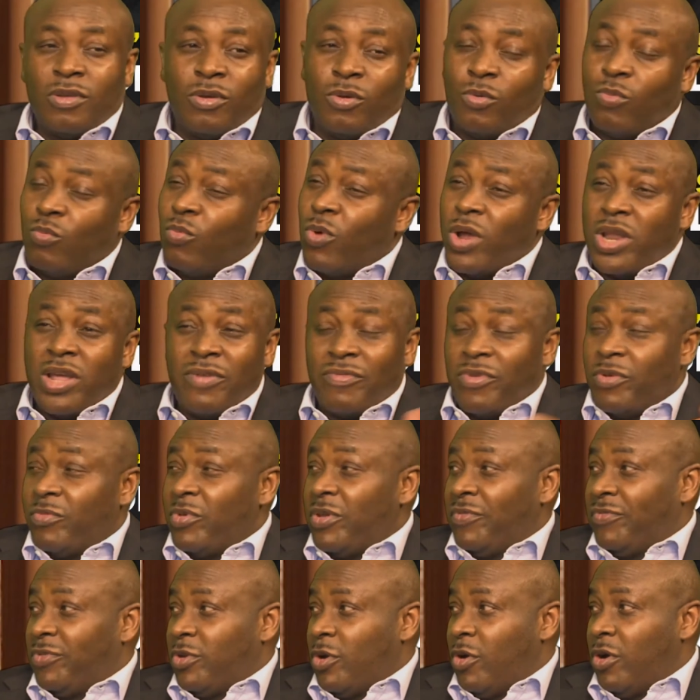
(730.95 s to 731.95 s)
Whatever
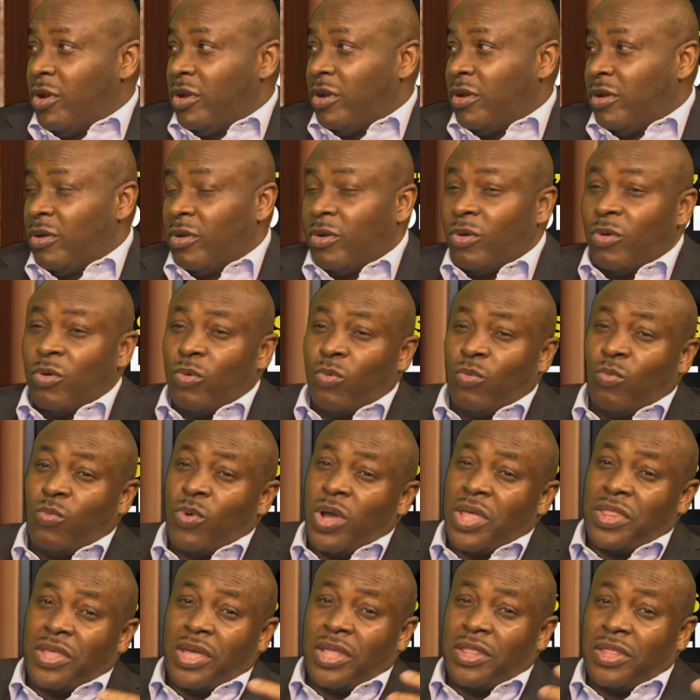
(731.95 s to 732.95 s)
we've done,
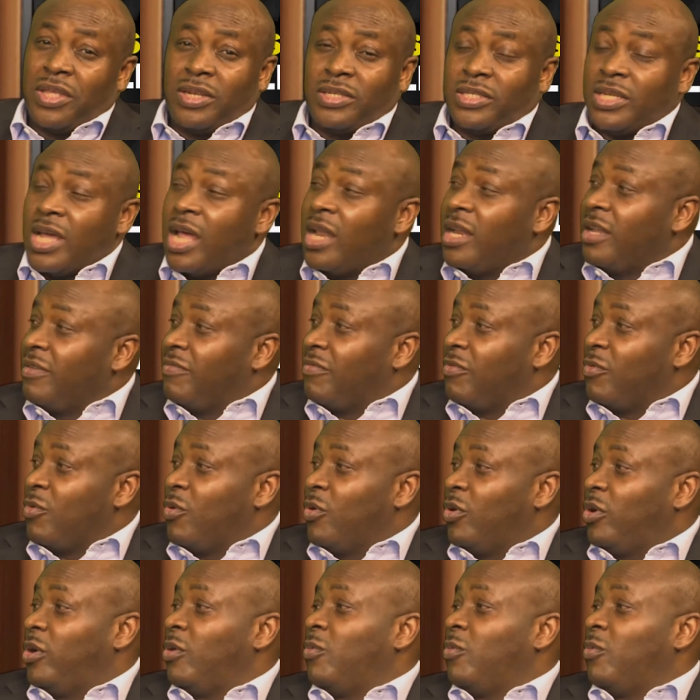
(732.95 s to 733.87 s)
whether the telephone,